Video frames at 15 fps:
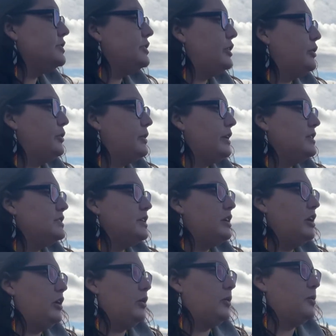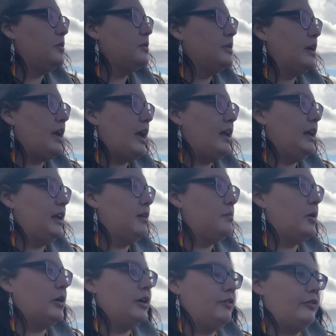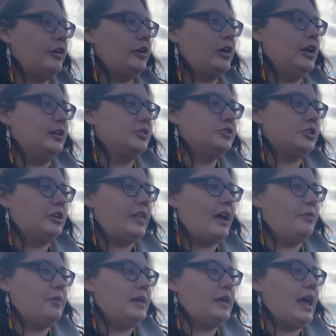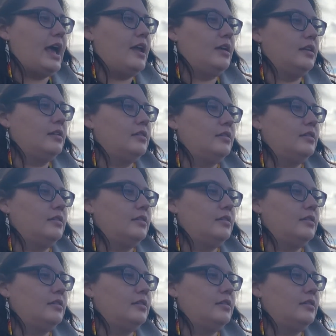to continue any part of our culture that we can.